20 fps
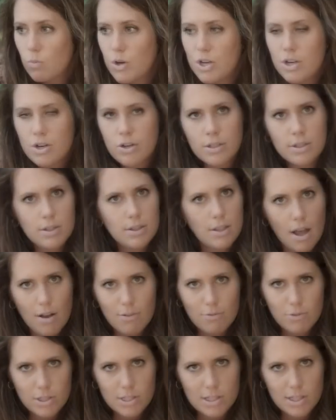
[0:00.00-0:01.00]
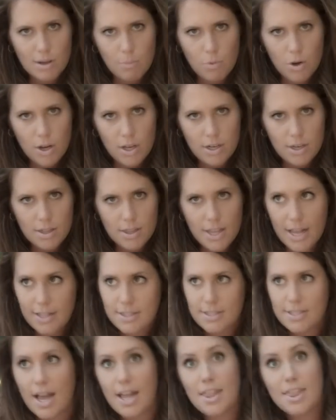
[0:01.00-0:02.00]
When you're in love with someone,
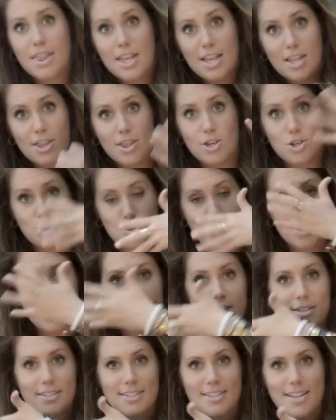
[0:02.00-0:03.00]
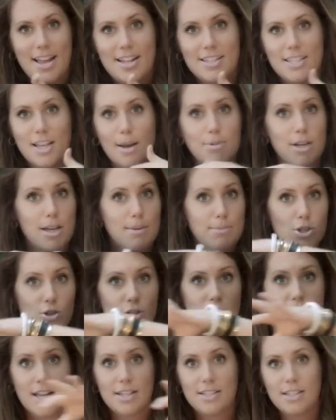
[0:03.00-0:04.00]
that's, I think, the trees. And sometimes
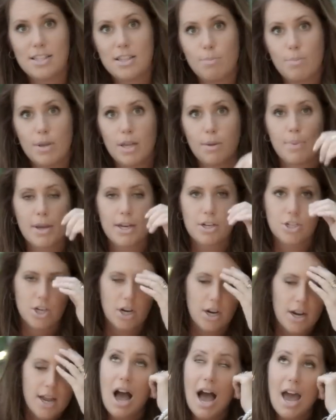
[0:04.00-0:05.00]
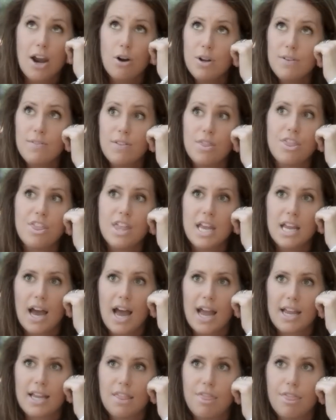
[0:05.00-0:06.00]
you can't see the big picture. I don't even think
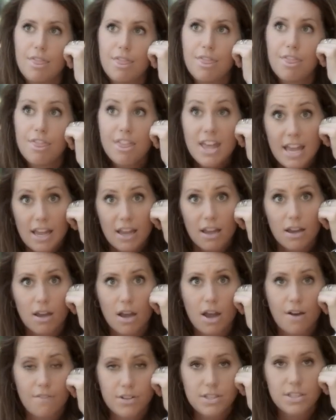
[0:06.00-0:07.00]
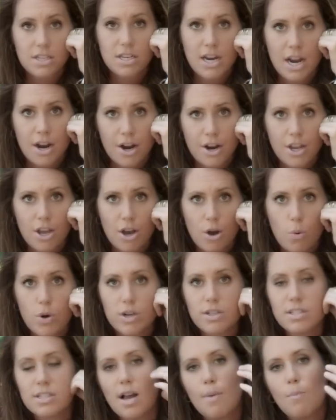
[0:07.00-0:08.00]
I can think of a scenario
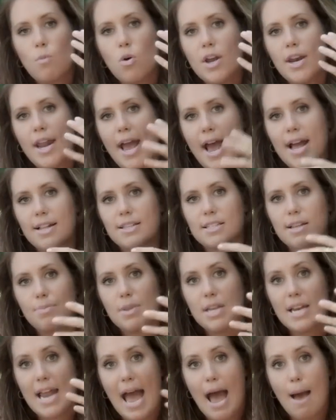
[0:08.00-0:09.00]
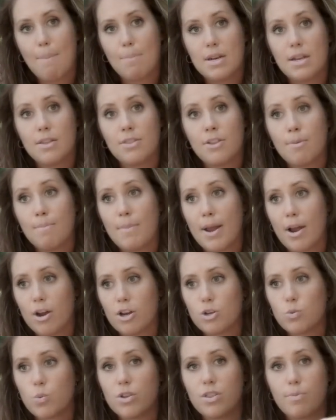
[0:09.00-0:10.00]
where someone had something happen in their
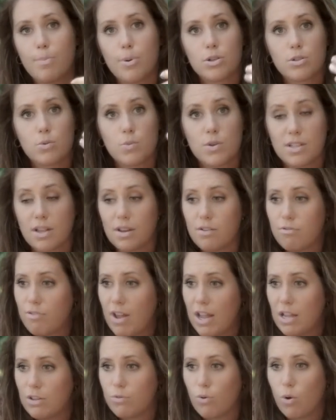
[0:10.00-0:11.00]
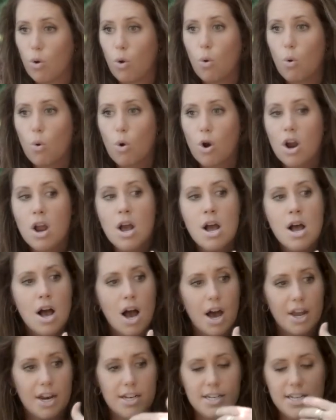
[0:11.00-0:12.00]
marriage, where the person was unfaithful or
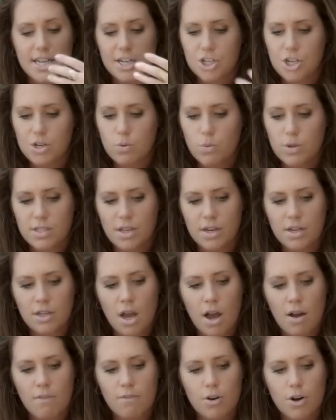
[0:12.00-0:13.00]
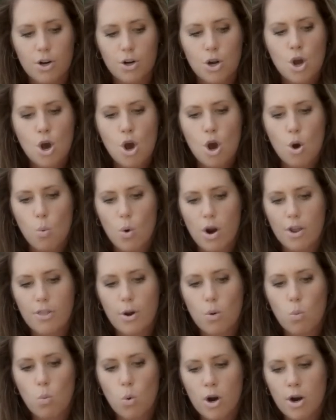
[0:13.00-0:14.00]
an addiction was uncovered, where
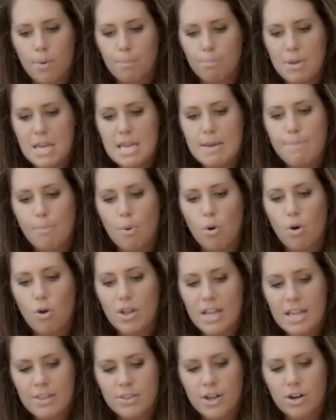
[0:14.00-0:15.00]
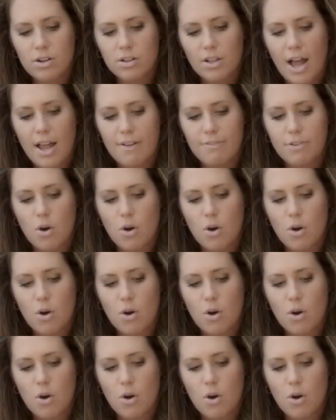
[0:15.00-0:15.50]
there weren't people in their life